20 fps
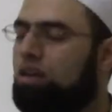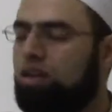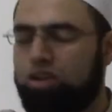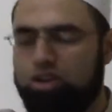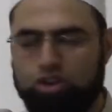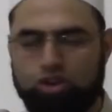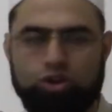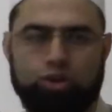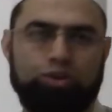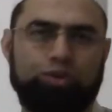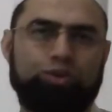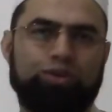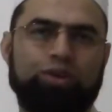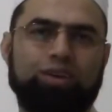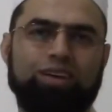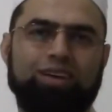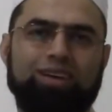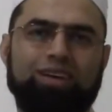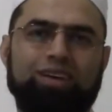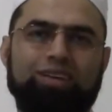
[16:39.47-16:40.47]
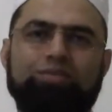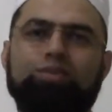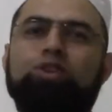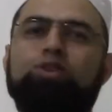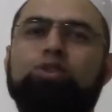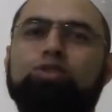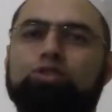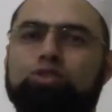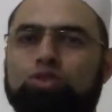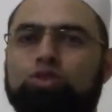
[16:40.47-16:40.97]
No,
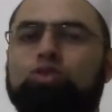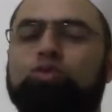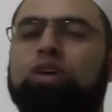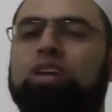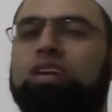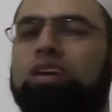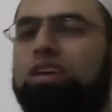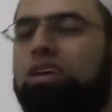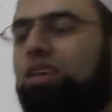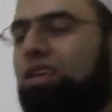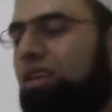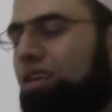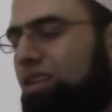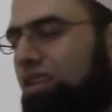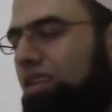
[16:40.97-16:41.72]
because usually